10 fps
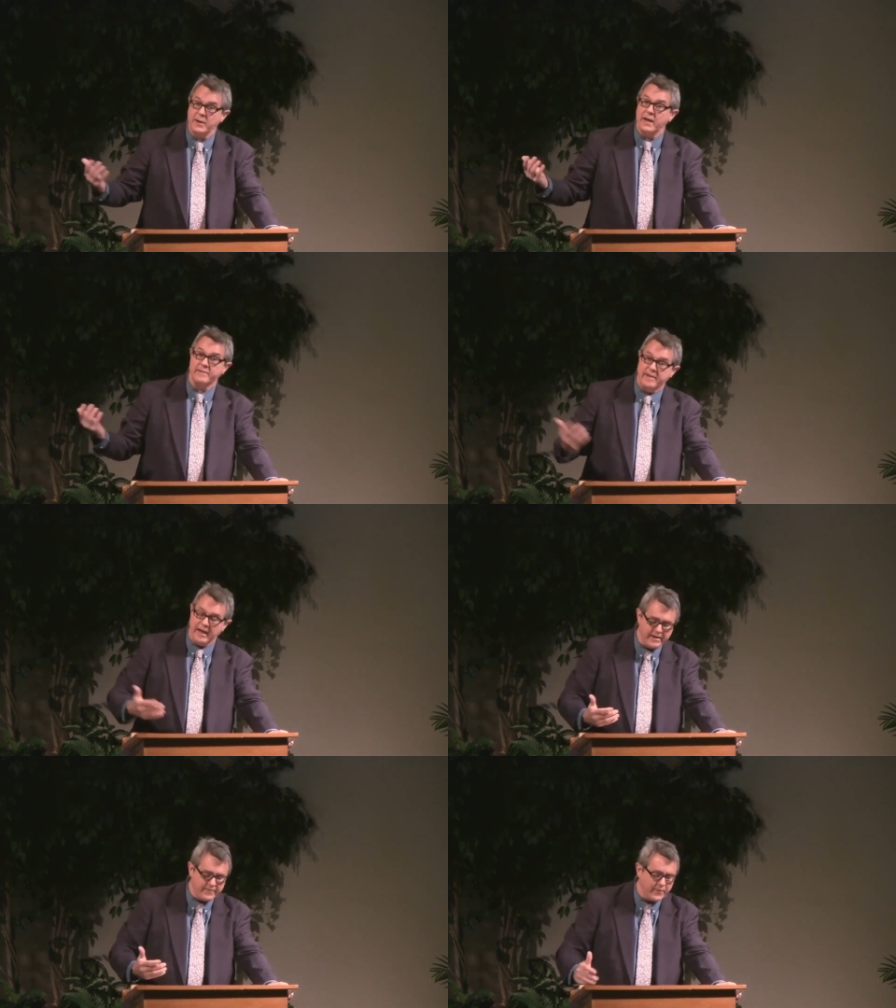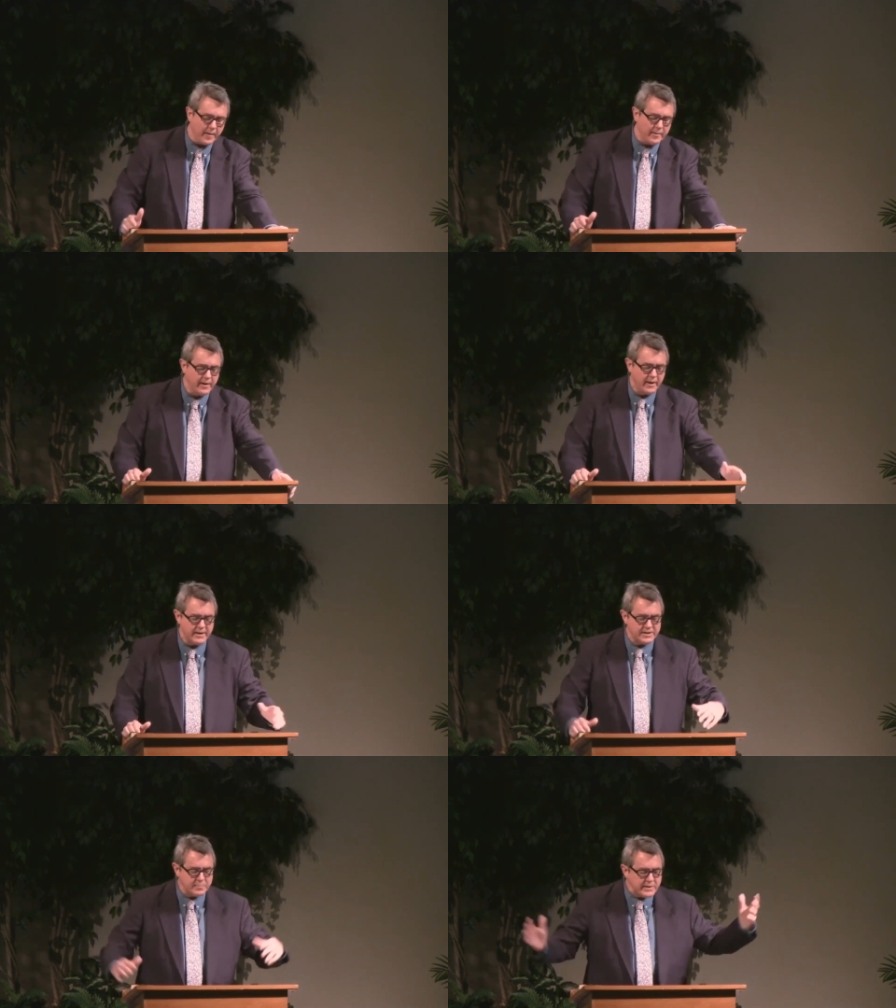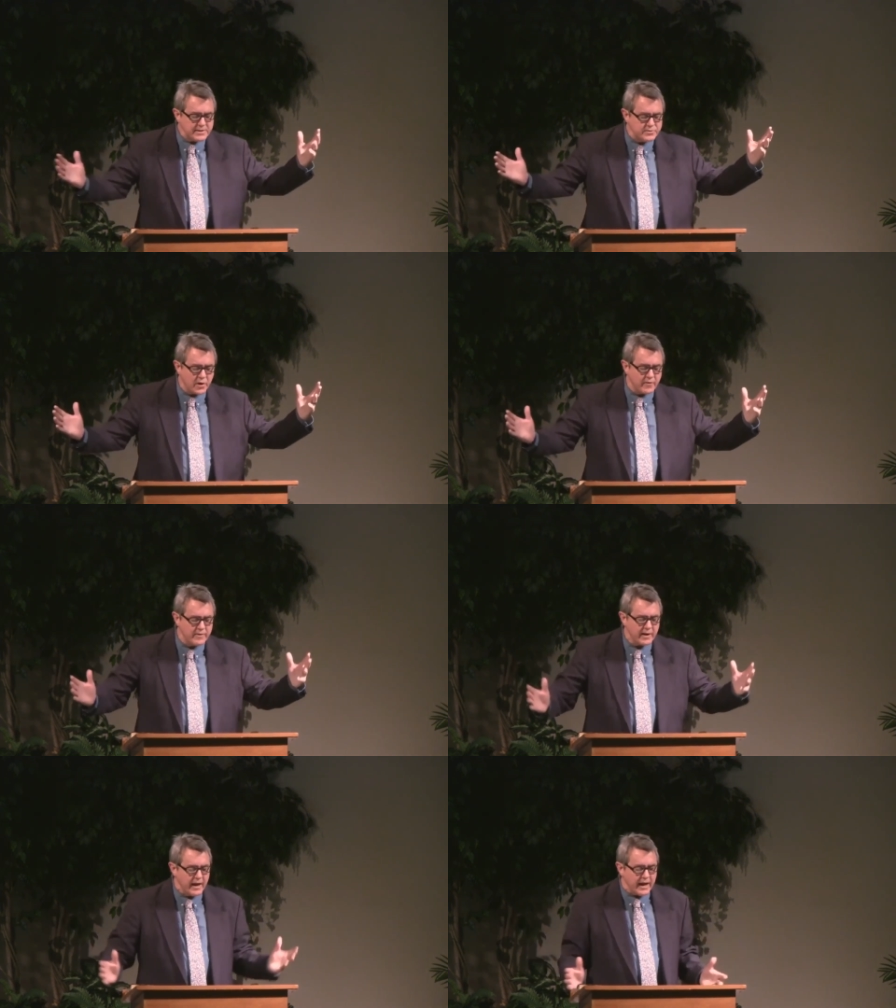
We get deacon from it. it. Just means a servant.